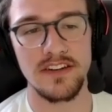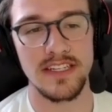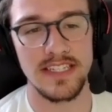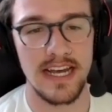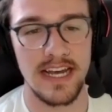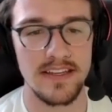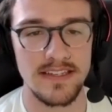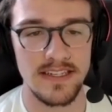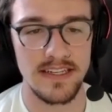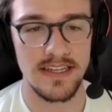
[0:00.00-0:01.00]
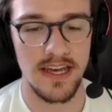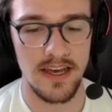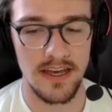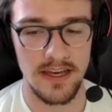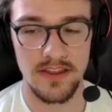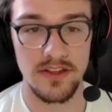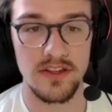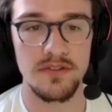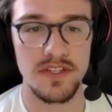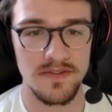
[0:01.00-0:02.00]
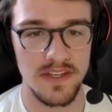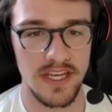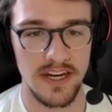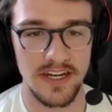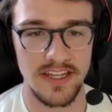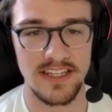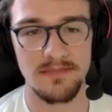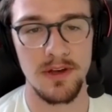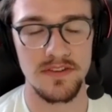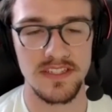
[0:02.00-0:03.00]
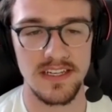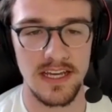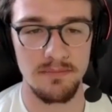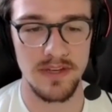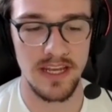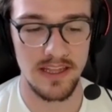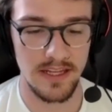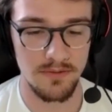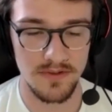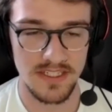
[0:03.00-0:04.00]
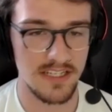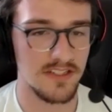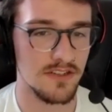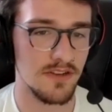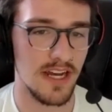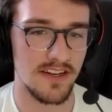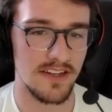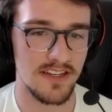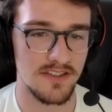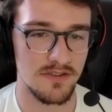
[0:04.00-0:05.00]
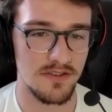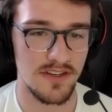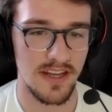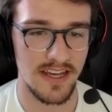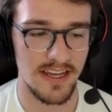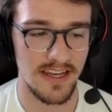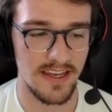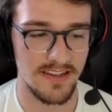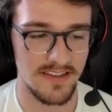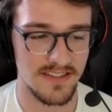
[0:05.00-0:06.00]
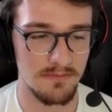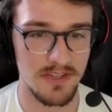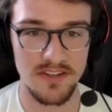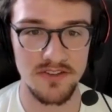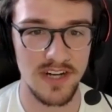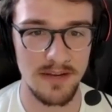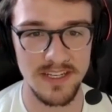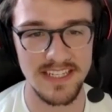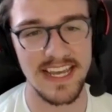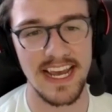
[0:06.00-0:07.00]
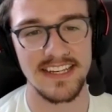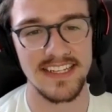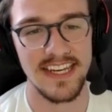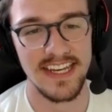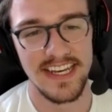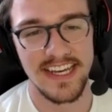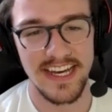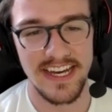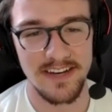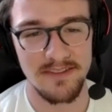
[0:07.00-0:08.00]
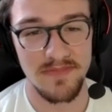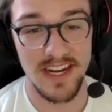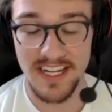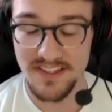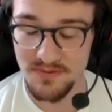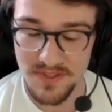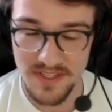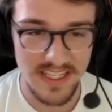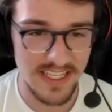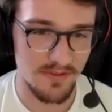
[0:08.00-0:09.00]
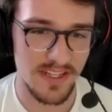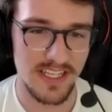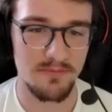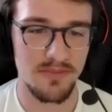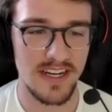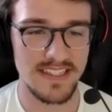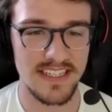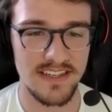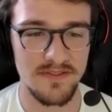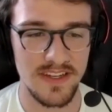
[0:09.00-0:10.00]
Dallas, in the Louisville area, that's posted up, and they will teach you how to do it, some little trapeze act. And it's really, really impressive.